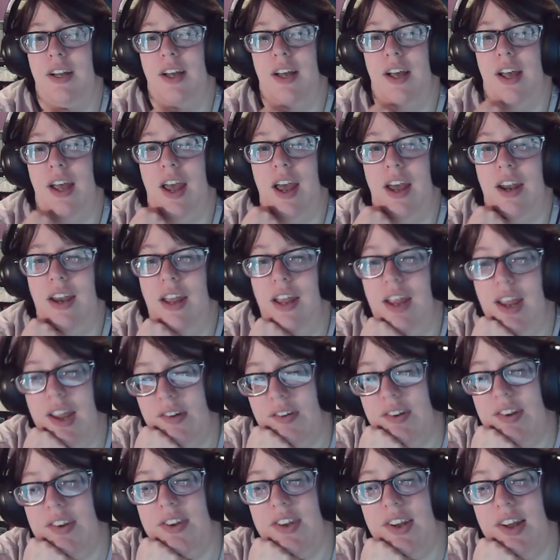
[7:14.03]
And he
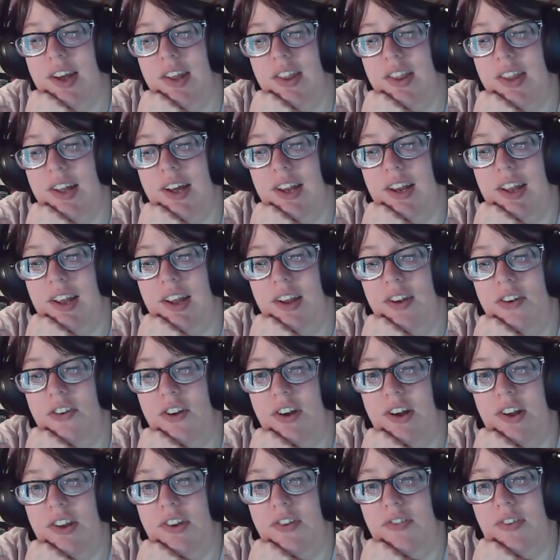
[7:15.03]
even said that he
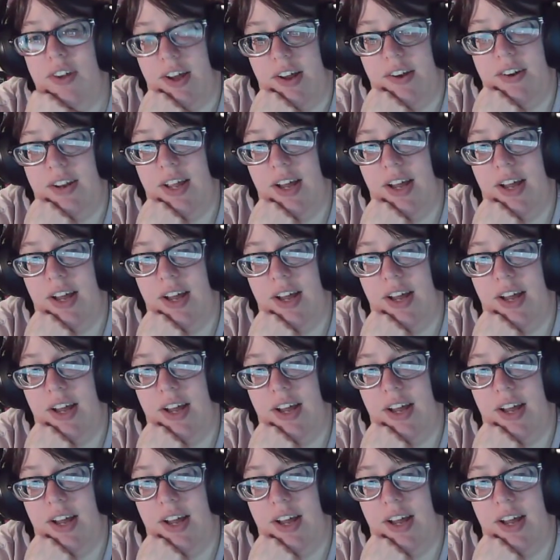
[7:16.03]
just found